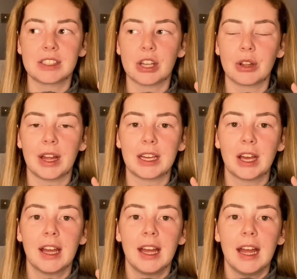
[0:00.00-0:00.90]
So like,
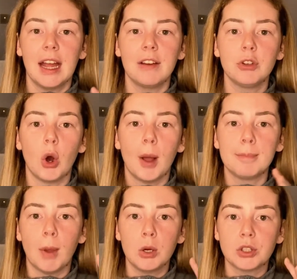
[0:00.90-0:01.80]
if your
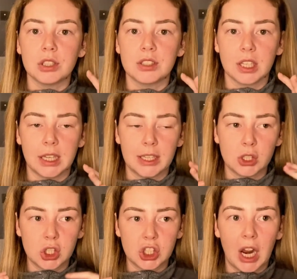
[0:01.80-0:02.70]
emotions are like
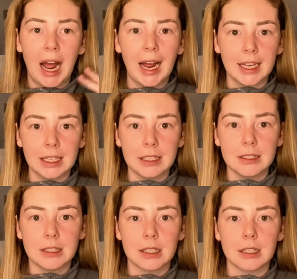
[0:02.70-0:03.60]
such a
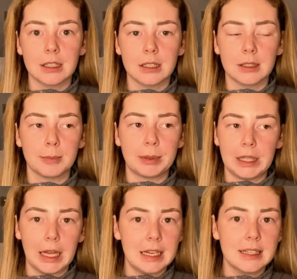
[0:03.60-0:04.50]
heightened
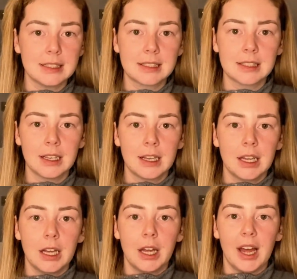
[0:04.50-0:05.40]
place,
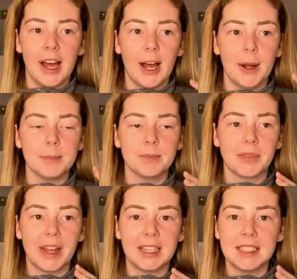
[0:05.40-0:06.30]

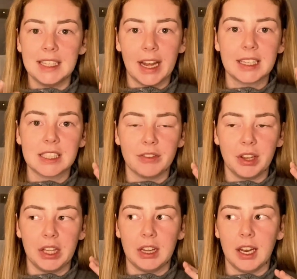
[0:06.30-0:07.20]
like
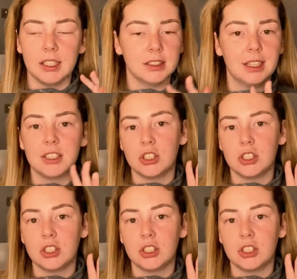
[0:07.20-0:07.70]
negatively, then it's